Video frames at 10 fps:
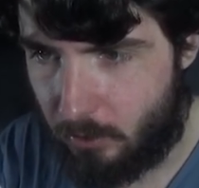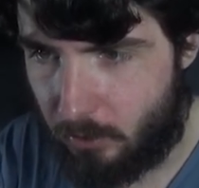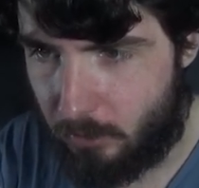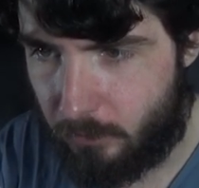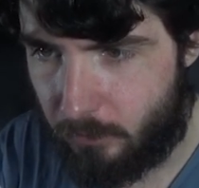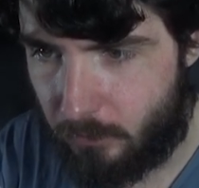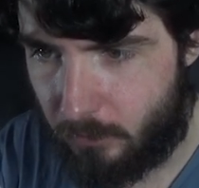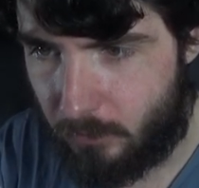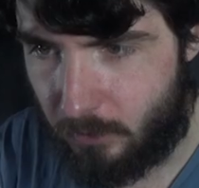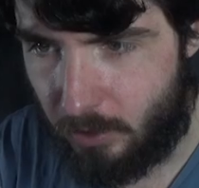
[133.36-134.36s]
Oh,
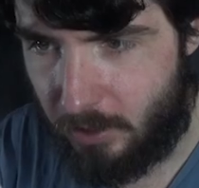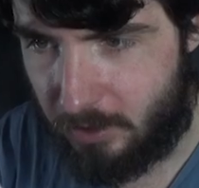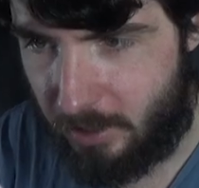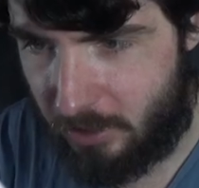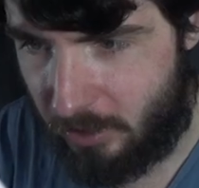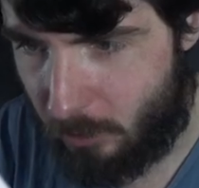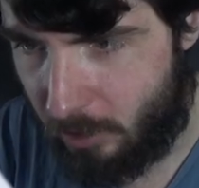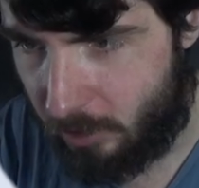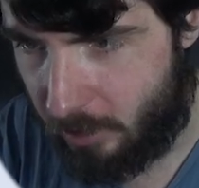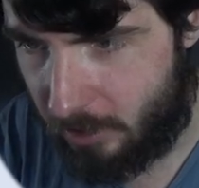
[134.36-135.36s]
Yes, it actually
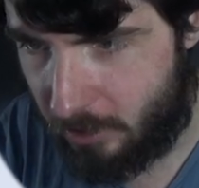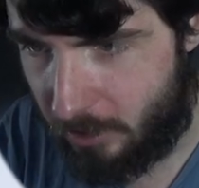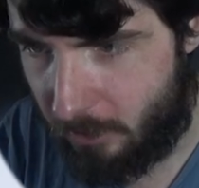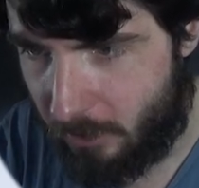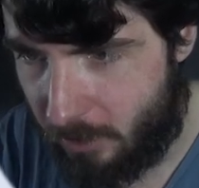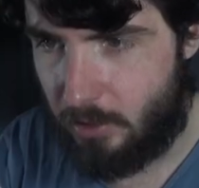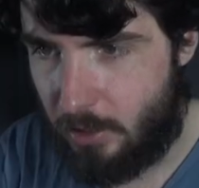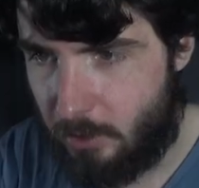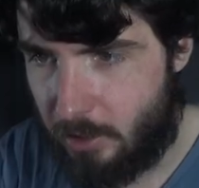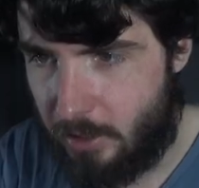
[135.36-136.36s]
worked that time.
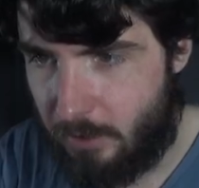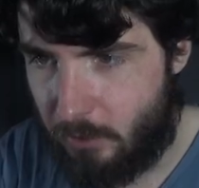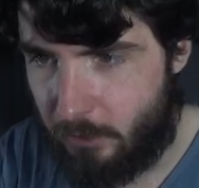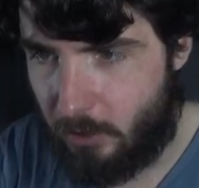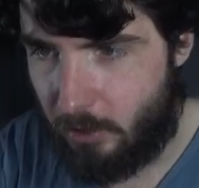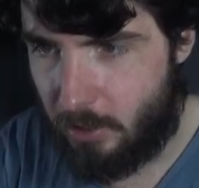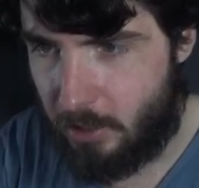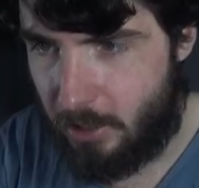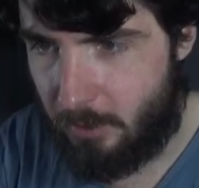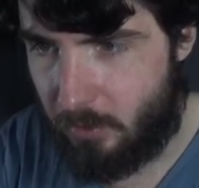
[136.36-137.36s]
Now we're gonna have the
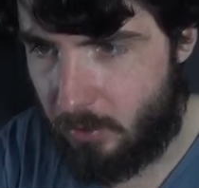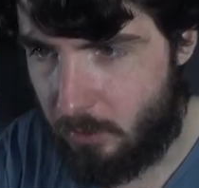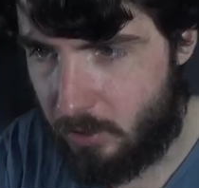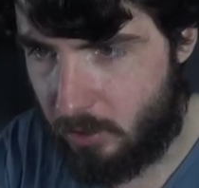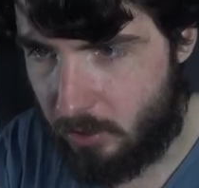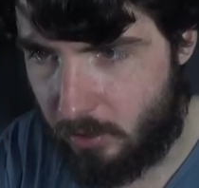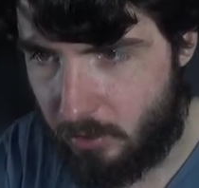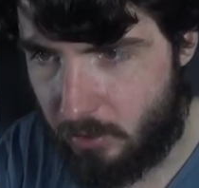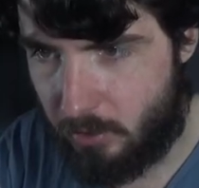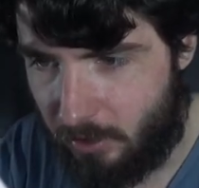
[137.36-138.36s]
fully up
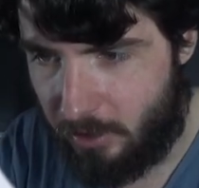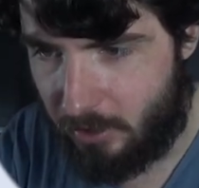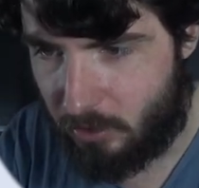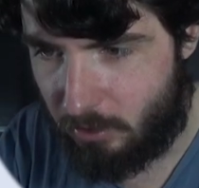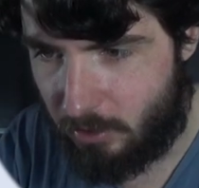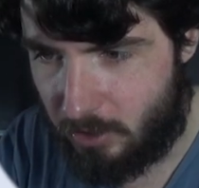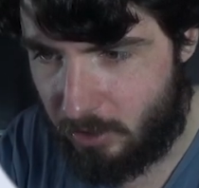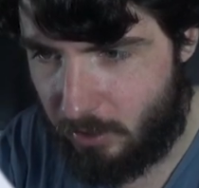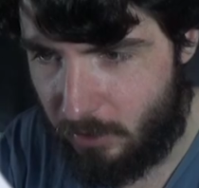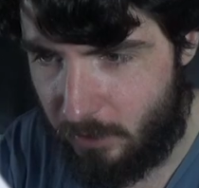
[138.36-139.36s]
position. Leg is
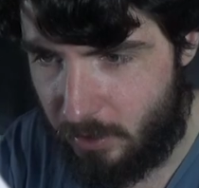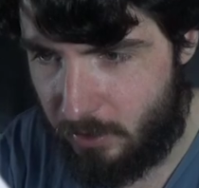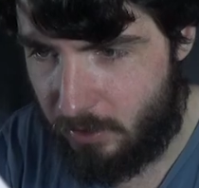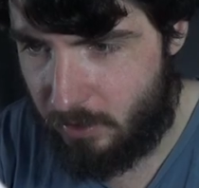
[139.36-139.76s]
crossing over,